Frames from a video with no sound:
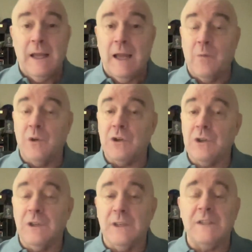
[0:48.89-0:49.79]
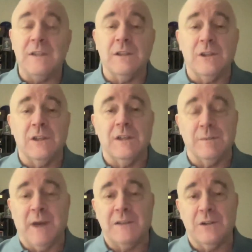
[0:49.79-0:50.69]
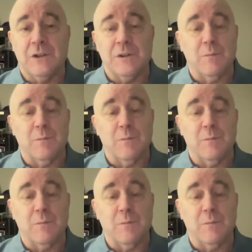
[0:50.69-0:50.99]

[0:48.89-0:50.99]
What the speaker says: and we should listen to his messages